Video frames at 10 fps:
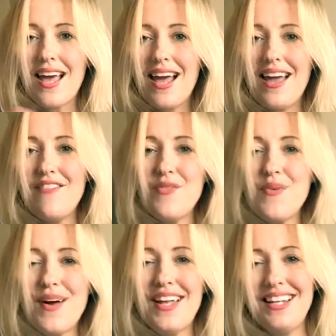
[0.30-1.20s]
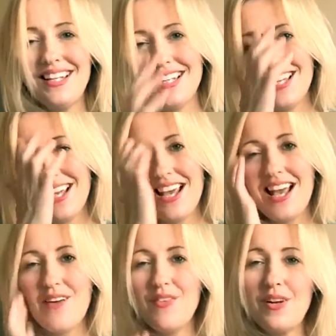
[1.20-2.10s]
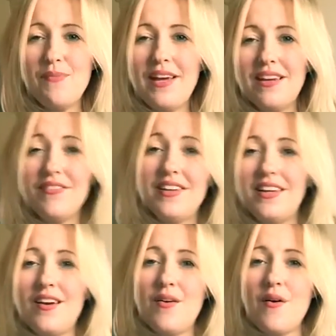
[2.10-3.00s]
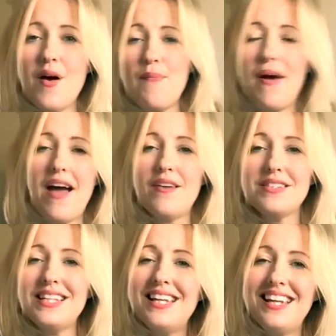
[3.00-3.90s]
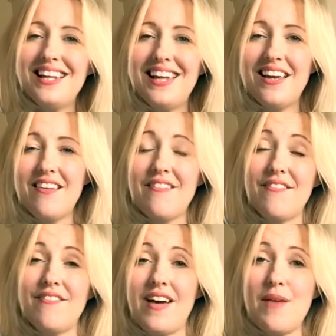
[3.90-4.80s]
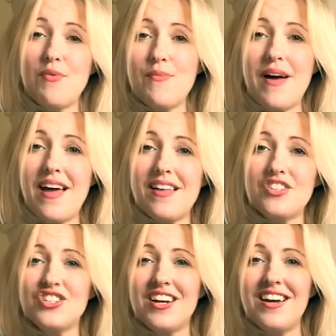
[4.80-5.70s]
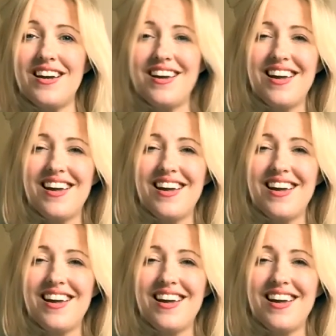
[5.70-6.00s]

Hi everyone, I want to make a video about healing fibromyalgia,